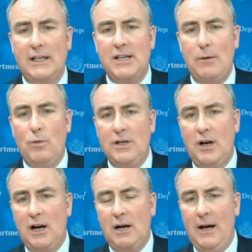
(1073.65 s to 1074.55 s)
to say when we
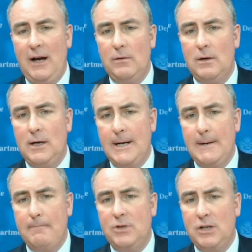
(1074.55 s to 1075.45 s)
talk about
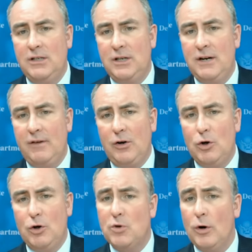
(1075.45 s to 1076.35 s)
um, to, to, different
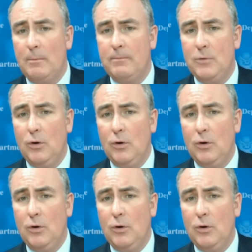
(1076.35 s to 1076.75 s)
groups or to,